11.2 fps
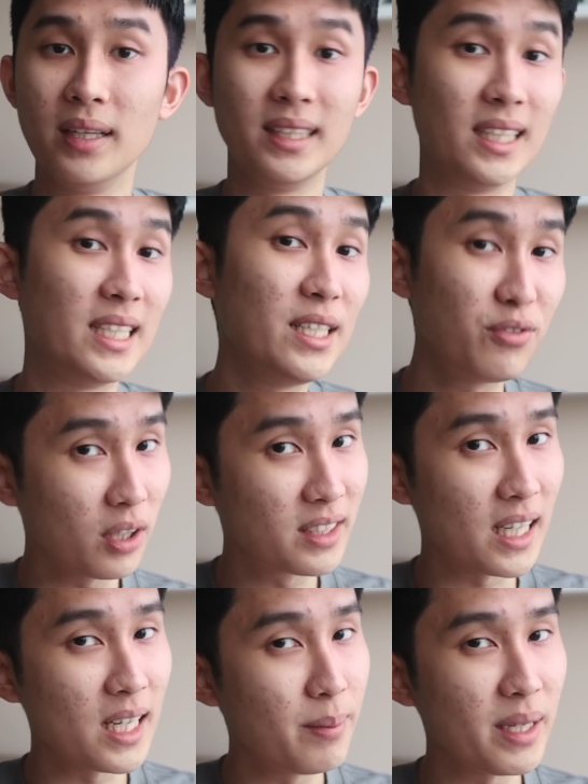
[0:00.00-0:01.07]
the default
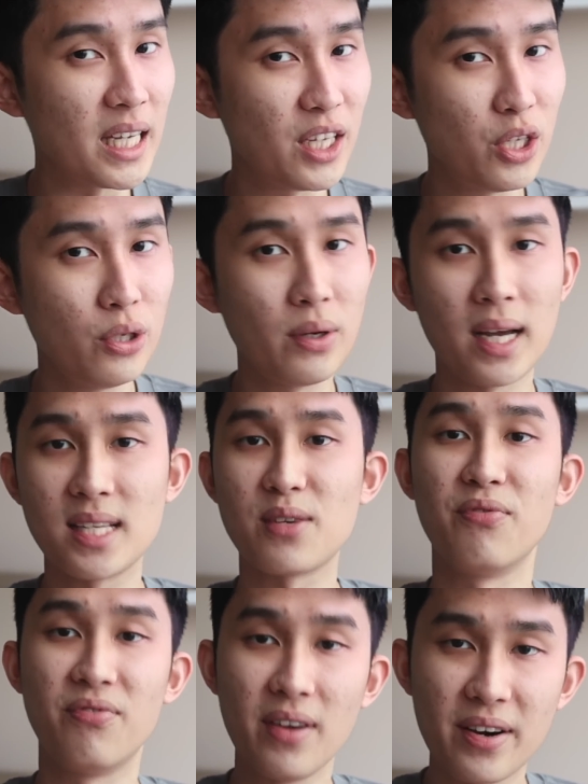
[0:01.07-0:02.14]
dynamic EQ has a
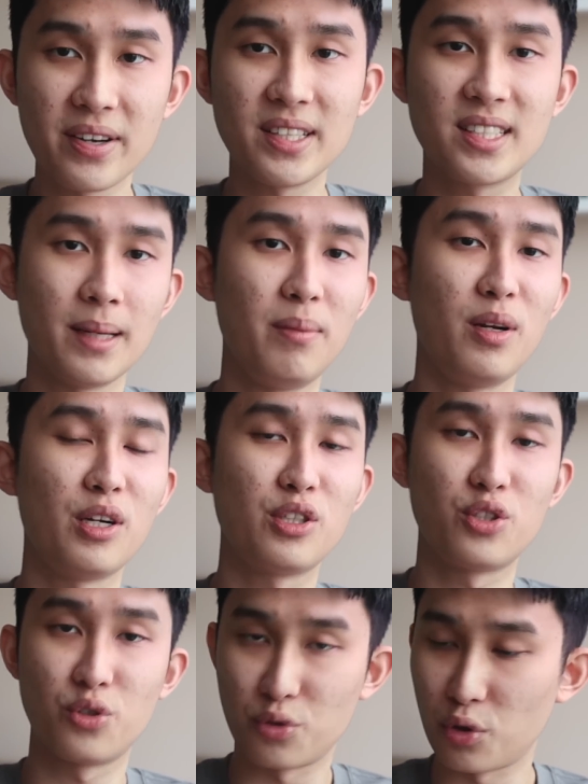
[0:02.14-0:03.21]
very similar
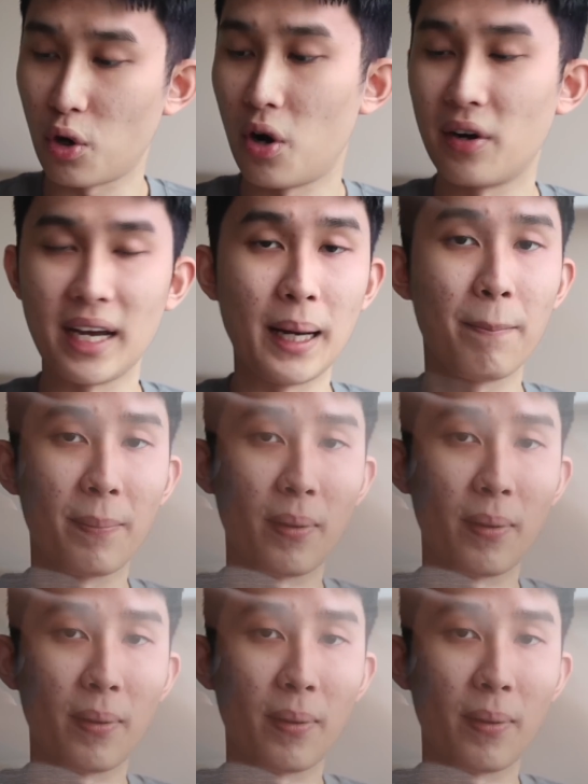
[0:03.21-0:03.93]
strong and